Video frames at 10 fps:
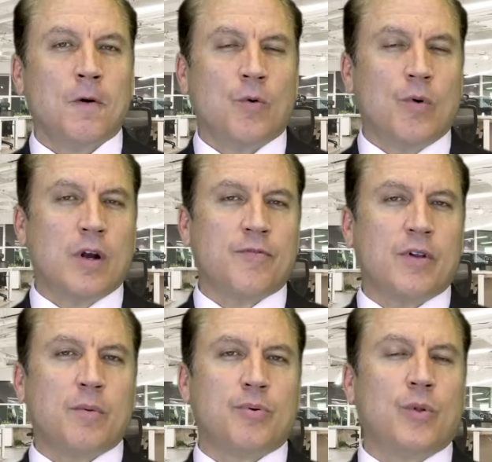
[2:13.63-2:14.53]
what if
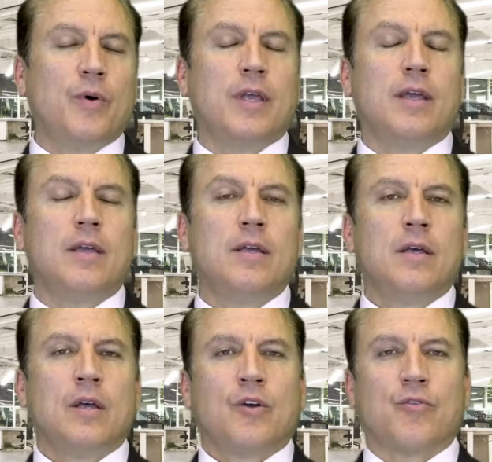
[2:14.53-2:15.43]
an employee
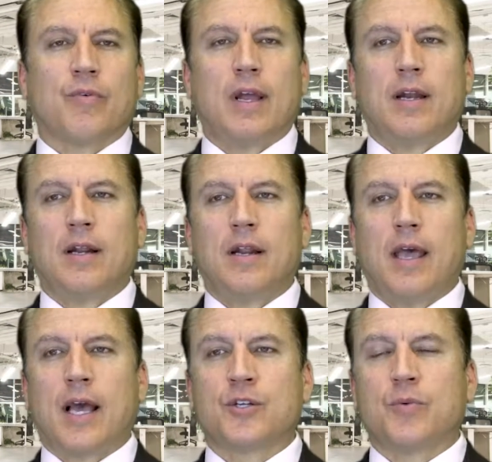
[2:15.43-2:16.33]
created
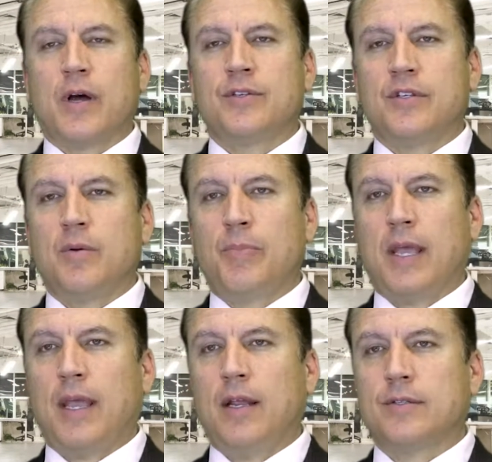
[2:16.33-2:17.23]
XYZ
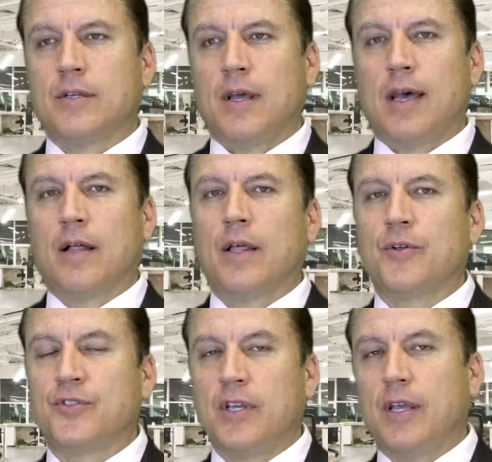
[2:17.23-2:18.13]
Paint
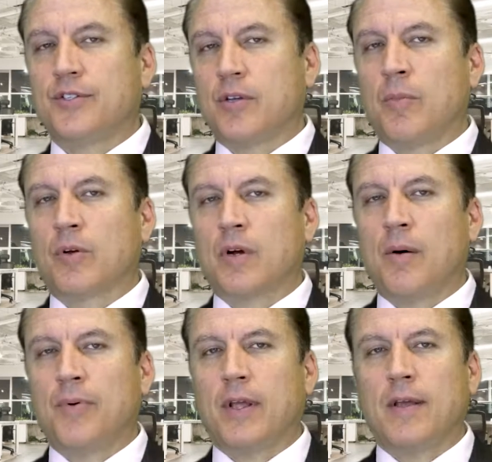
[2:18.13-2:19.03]
LLC, similar
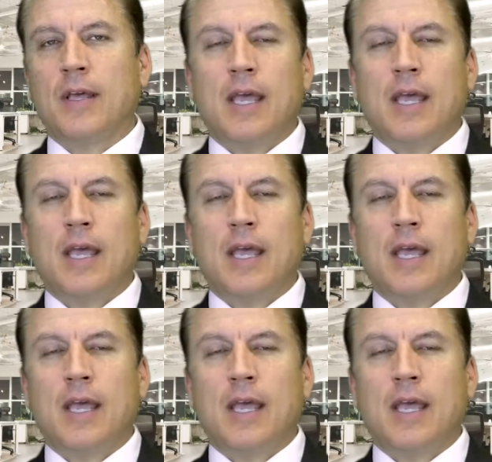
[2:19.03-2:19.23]
company,